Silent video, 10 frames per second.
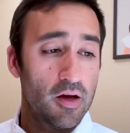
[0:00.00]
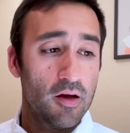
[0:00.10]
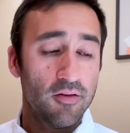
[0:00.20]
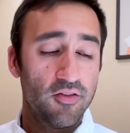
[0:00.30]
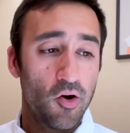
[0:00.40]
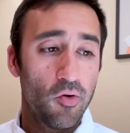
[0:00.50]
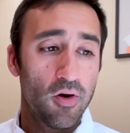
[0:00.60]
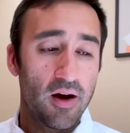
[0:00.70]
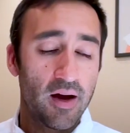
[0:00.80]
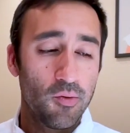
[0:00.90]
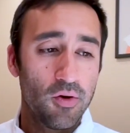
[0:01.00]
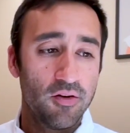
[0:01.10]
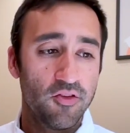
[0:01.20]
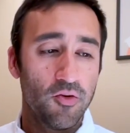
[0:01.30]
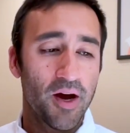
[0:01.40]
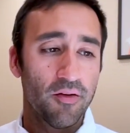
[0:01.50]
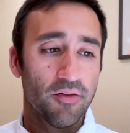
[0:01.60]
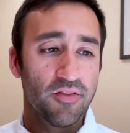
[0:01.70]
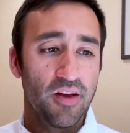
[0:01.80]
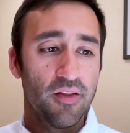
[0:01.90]
So I would zoom out and
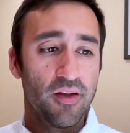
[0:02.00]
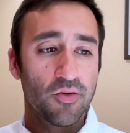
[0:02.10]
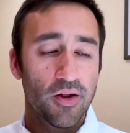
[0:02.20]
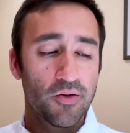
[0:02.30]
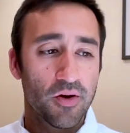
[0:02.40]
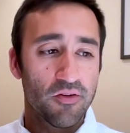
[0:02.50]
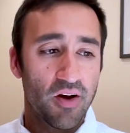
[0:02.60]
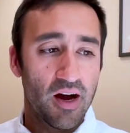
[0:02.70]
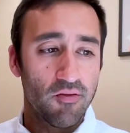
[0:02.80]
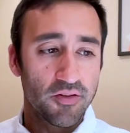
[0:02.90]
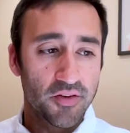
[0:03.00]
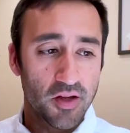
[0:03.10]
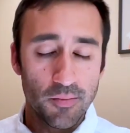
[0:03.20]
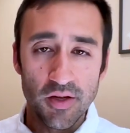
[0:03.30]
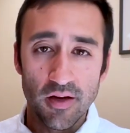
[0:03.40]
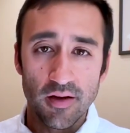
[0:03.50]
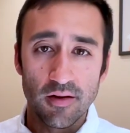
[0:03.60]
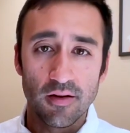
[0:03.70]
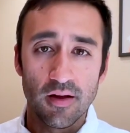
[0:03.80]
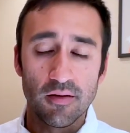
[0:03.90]
say that 2025 is going to be
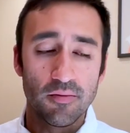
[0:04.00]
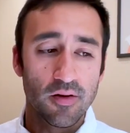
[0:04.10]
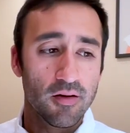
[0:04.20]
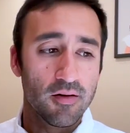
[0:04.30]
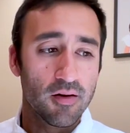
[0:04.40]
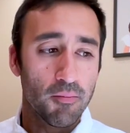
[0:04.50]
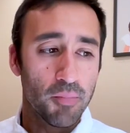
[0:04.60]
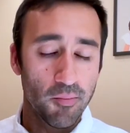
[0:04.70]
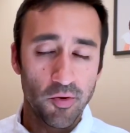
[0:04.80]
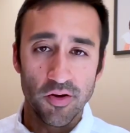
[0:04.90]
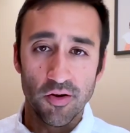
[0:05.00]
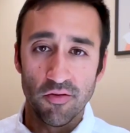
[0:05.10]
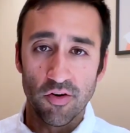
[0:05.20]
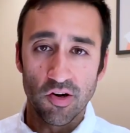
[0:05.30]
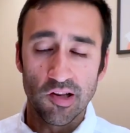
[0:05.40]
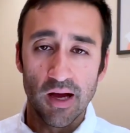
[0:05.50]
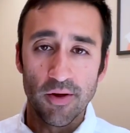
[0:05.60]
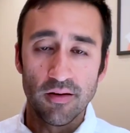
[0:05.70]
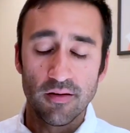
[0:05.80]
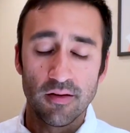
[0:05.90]
a bumper year for
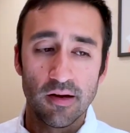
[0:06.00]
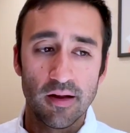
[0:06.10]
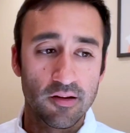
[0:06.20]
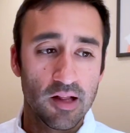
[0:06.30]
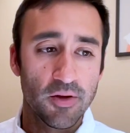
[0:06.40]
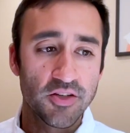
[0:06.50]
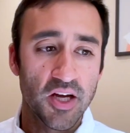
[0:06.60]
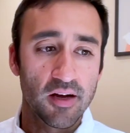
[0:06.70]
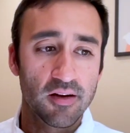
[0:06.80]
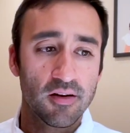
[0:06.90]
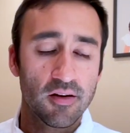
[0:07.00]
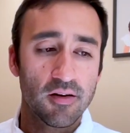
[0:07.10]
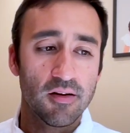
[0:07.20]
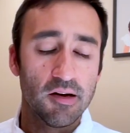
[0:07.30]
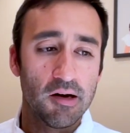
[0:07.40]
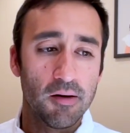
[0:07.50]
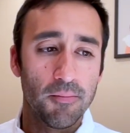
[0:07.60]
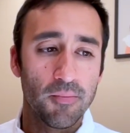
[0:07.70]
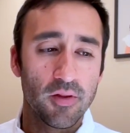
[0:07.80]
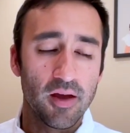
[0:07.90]
climate and climate tech.
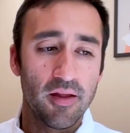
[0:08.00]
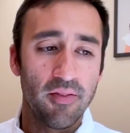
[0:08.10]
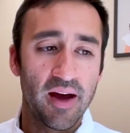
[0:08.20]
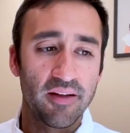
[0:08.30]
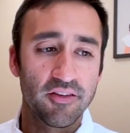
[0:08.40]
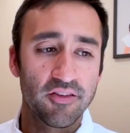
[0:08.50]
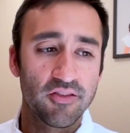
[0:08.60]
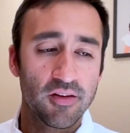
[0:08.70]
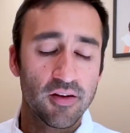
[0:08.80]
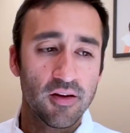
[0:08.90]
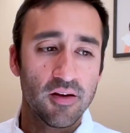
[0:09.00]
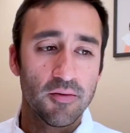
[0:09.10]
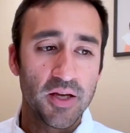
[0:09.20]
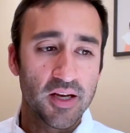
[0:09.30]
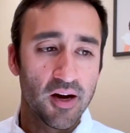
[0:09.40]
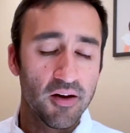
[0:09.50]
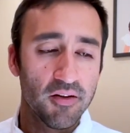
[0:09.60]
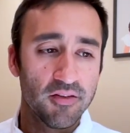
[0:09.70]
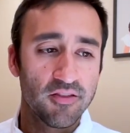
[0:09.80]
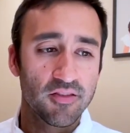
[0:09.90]
And that's
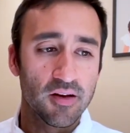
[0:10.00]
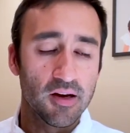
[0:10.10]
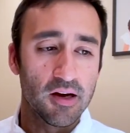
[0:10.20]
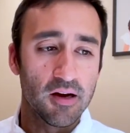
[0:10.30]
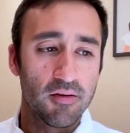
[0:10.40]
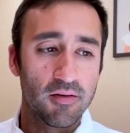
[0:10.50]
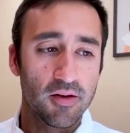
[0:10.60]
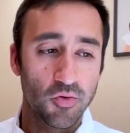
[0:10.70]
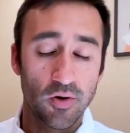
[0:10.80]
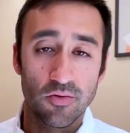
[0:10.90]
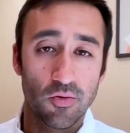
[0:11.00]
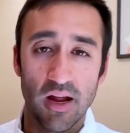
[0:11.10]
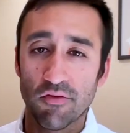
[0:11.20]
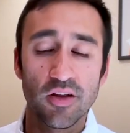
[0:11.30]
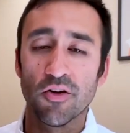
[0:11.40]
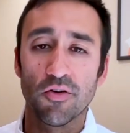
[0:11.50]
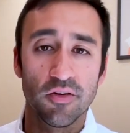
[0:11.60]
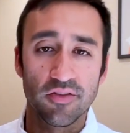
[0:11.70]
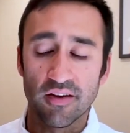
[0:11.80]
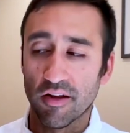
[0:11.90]
because 2020 every year is
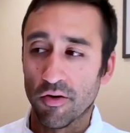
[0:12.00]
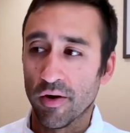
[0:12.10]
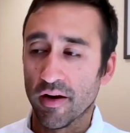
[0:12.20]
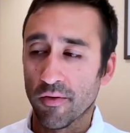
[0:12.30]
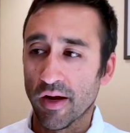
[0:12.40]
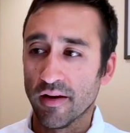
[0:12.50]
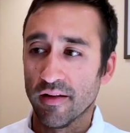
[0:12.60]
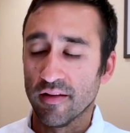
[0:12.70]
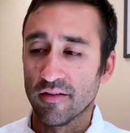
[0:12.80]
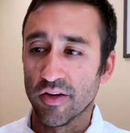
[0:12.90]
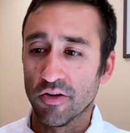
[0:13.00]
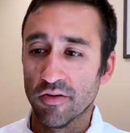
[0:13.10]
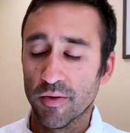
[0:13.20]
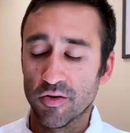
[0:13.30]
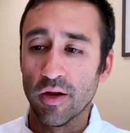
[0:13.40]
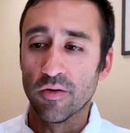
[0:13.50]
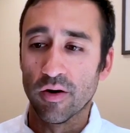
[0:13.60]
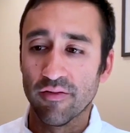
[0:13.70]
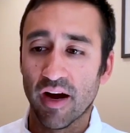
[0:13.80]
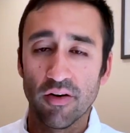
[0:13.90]
accelerating, right, in this field, but
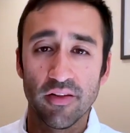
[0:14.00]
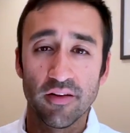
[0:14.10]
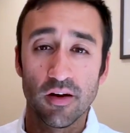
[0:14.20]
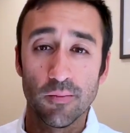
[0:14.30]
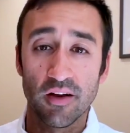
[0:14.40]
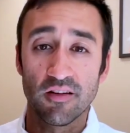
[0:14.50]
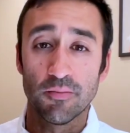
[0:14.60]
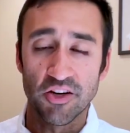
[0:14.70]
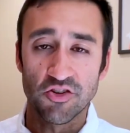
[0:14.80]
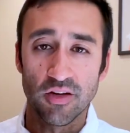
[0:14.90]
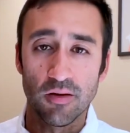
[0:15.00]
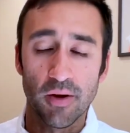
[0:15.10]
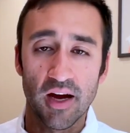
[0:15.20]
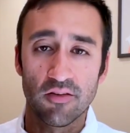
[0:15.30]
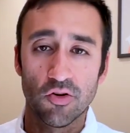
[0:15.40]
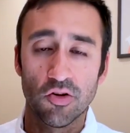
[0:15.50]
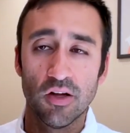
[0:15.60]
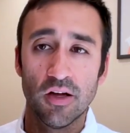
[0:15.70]
2025 I think is going to be especially impactful.